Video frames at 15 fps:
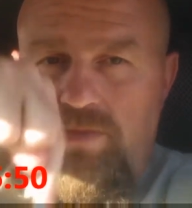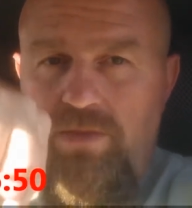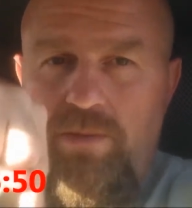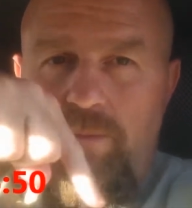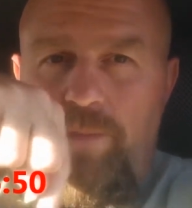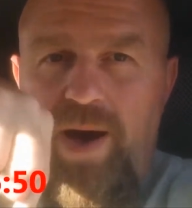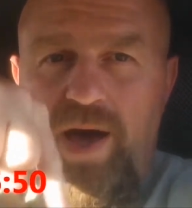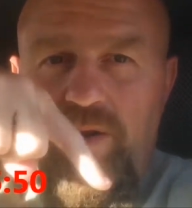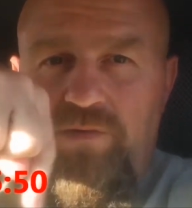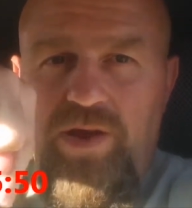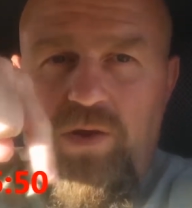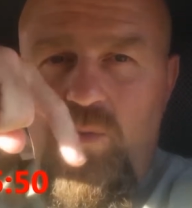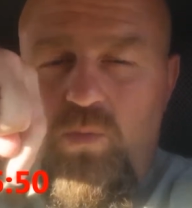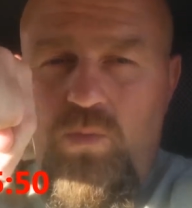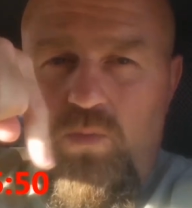the bottom
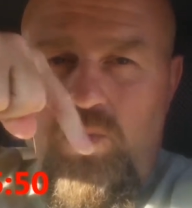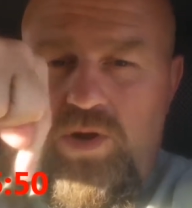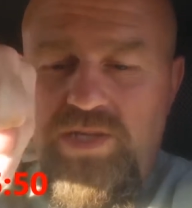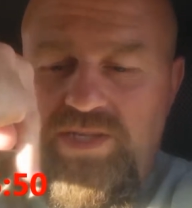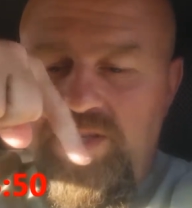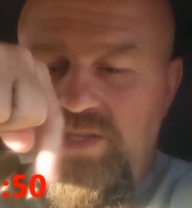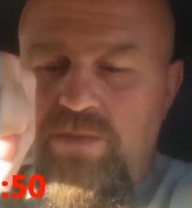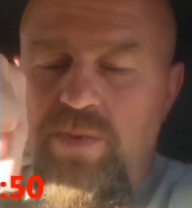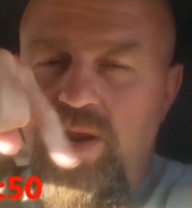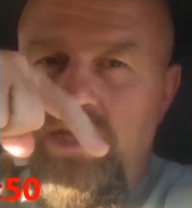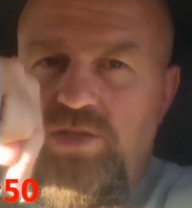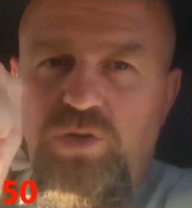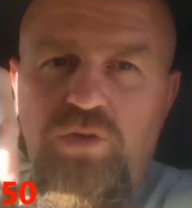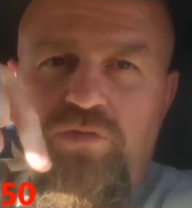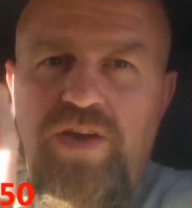here where it says the Can You
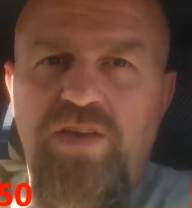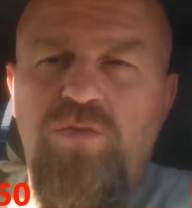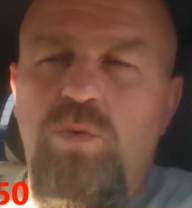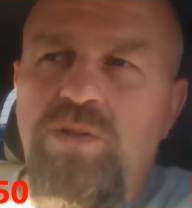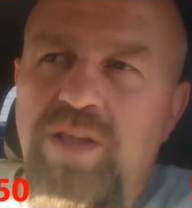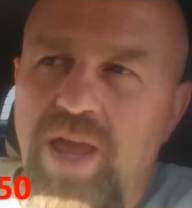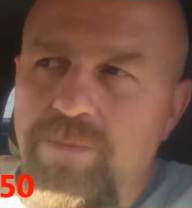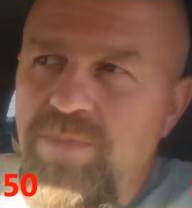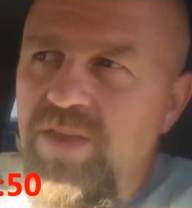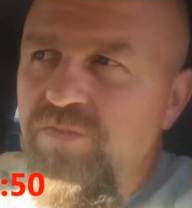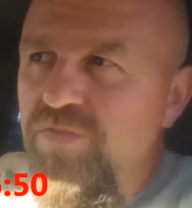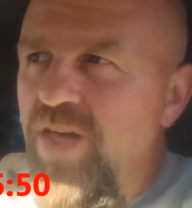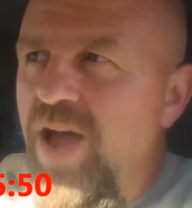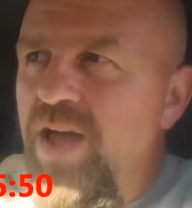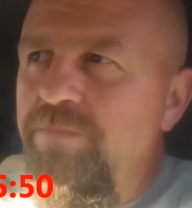can fast forward to that.
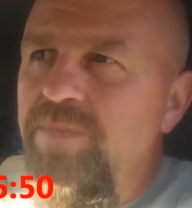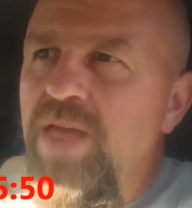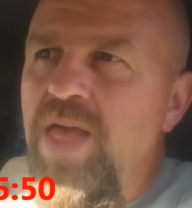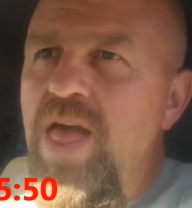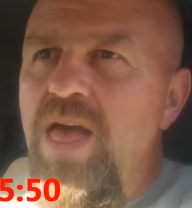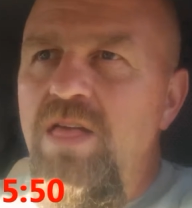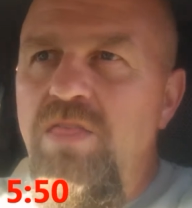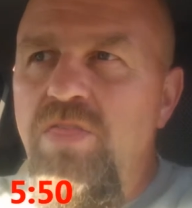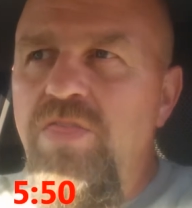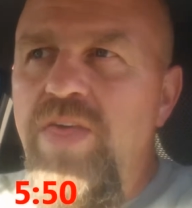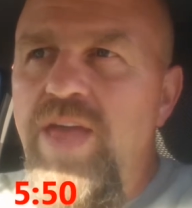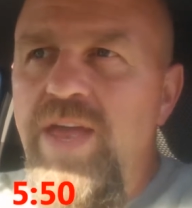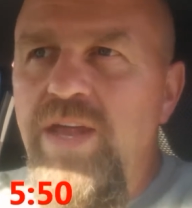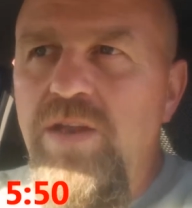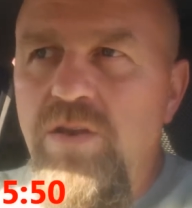If not,
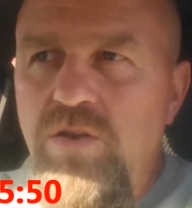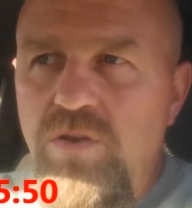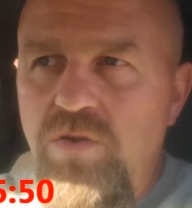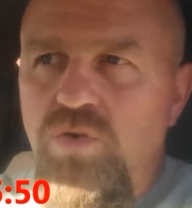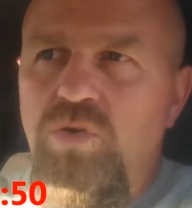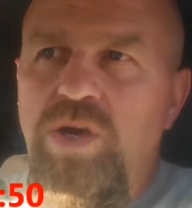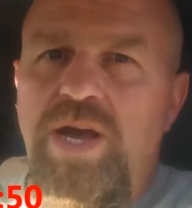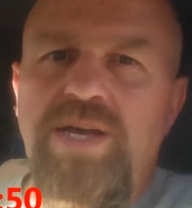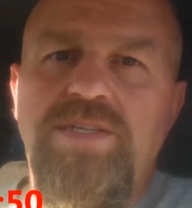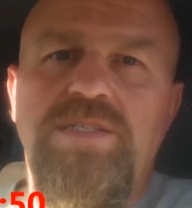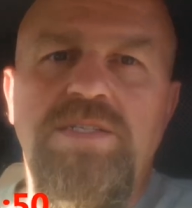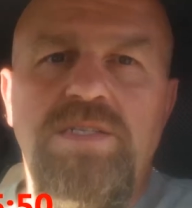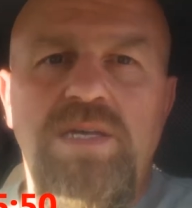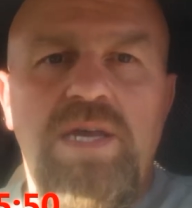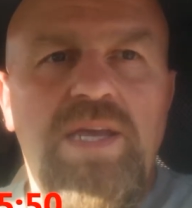then you
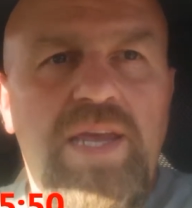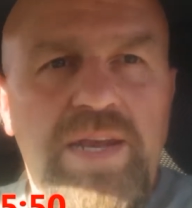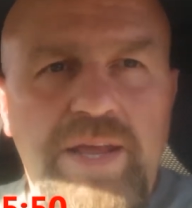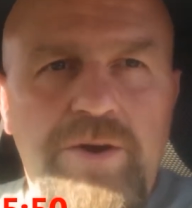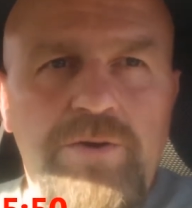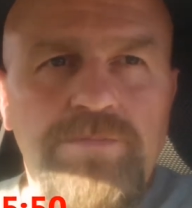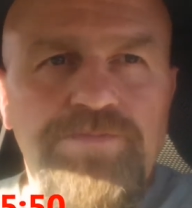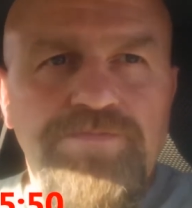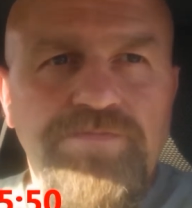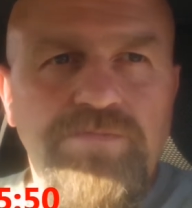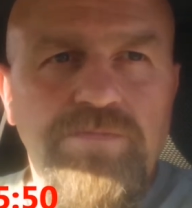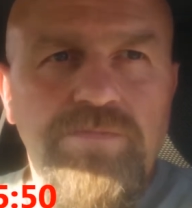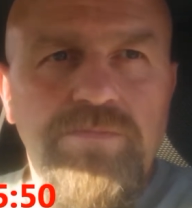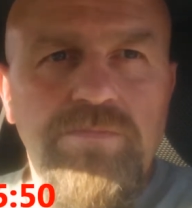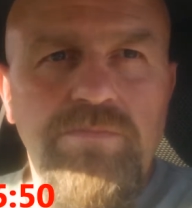guys can hear.
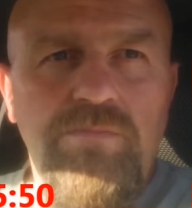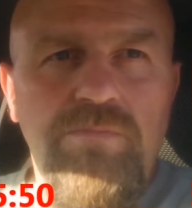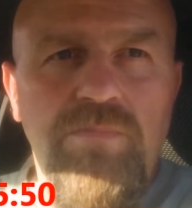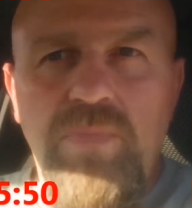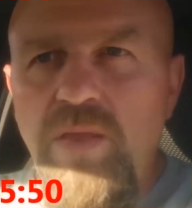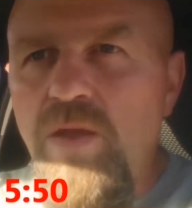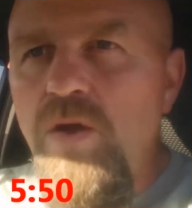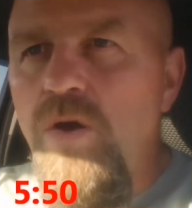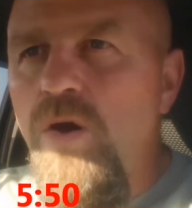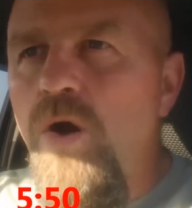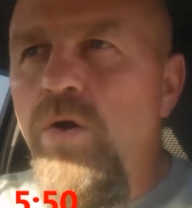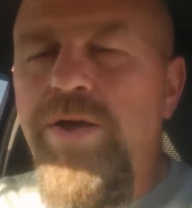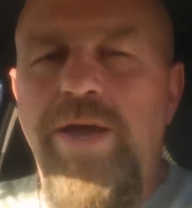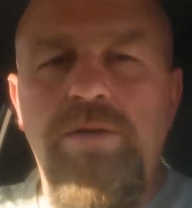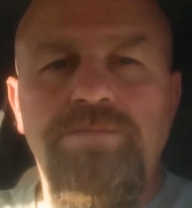
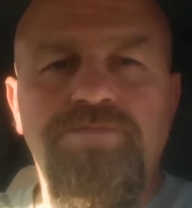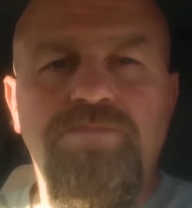Okay.